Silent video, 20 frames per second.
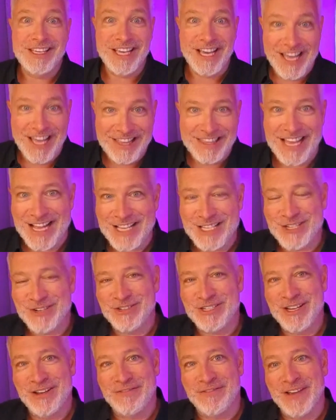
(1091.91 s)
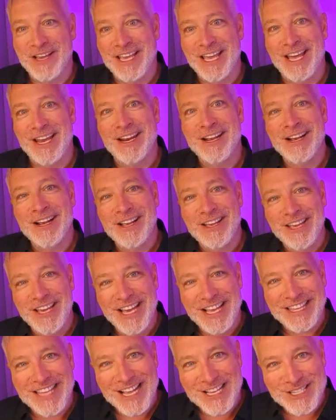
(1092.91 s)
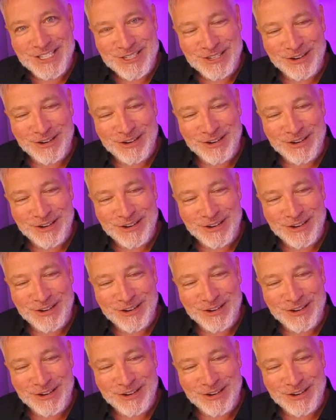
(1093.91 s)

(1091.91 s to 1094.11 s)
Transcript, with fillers: You get that certificate, you get that